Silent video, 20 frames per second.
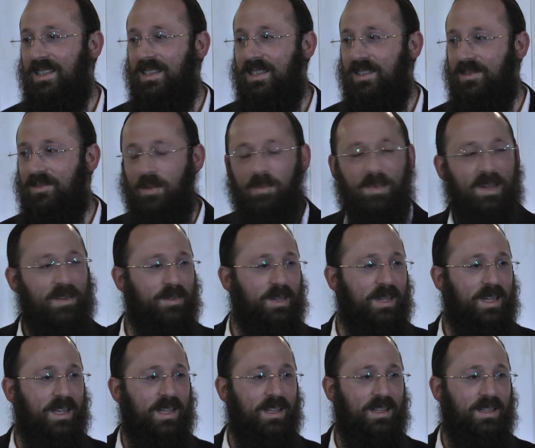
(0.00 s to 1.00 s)
from every
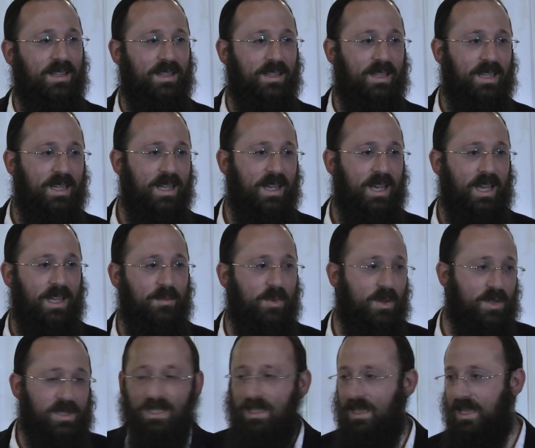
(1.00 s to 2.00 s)
kid. And
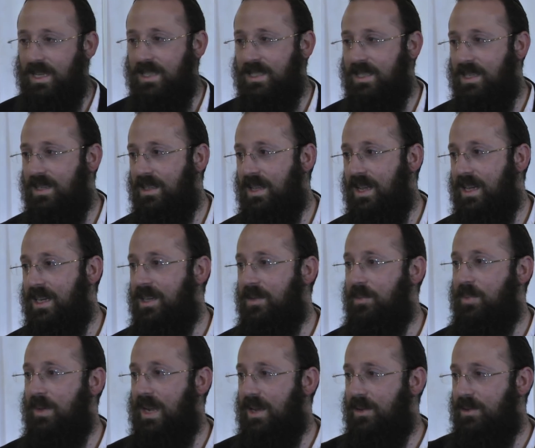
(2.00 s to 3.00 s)
most of the kids didn't like it,
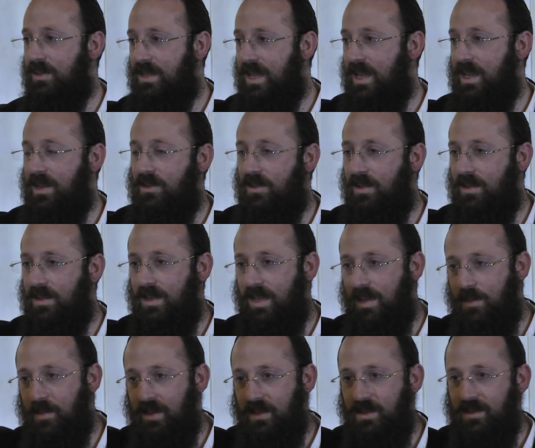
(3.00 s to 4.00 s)
but I would take all of
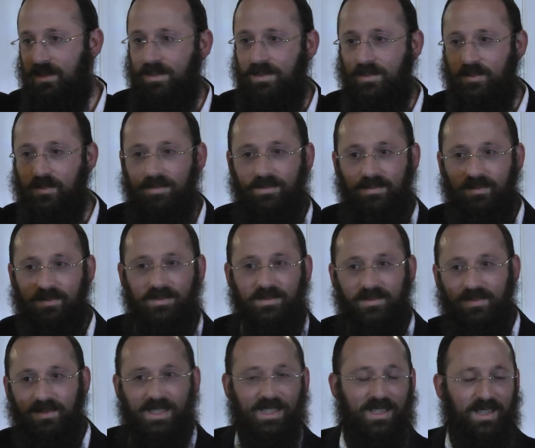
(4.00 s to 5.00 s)
them and
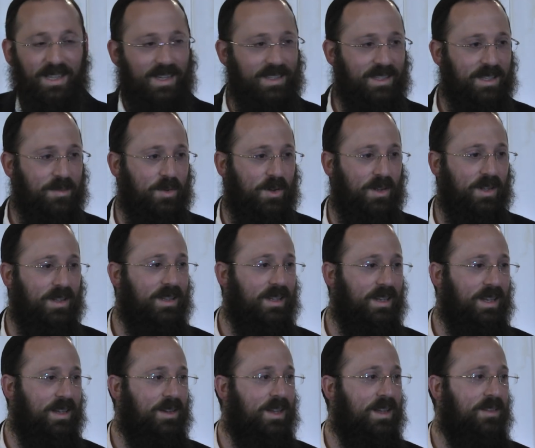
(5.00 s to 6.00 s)
collect them all, and
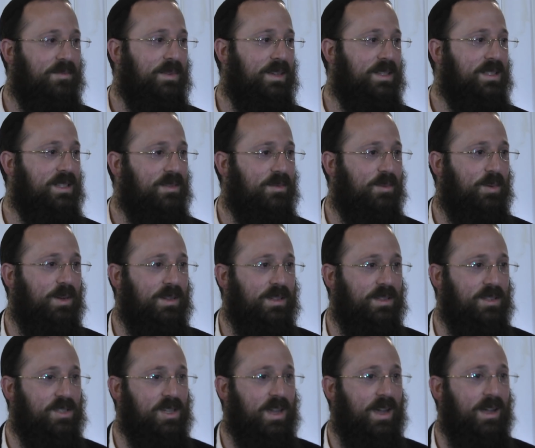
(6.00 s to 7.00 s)
I would have myself one
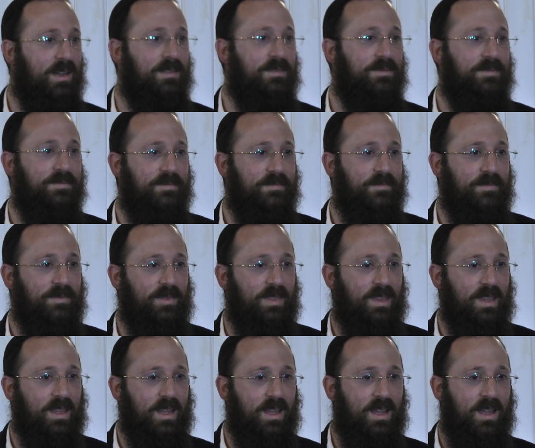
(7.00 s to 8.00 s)
good shot.
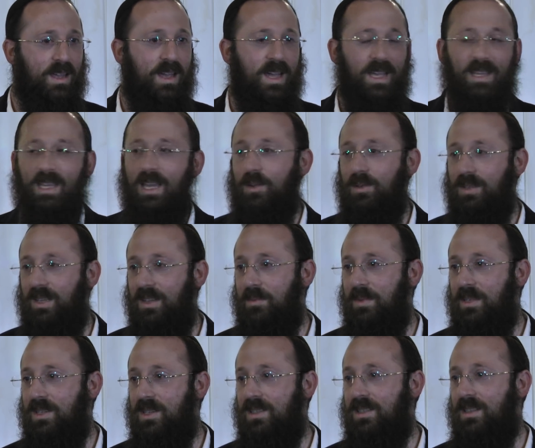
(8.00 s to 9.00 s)
And that would give
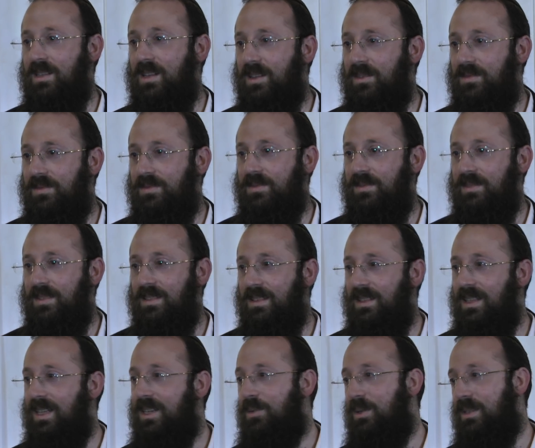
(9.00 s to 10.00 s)
me just enough
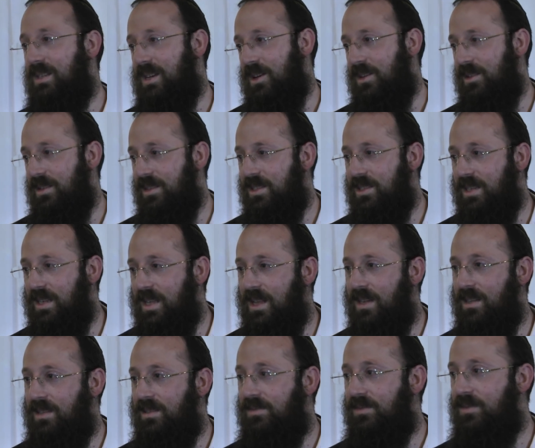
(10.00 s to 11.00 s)
liquid courage to get
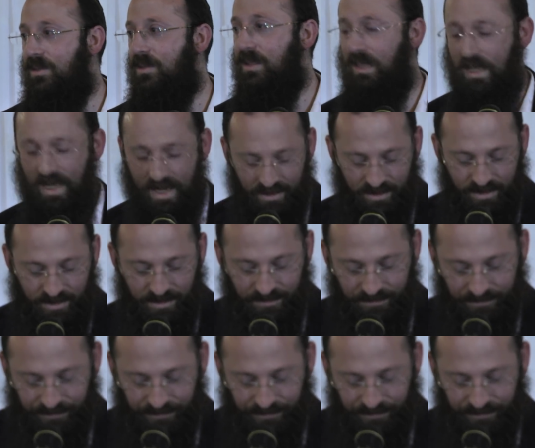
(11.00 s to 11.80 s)
on the floor and dance.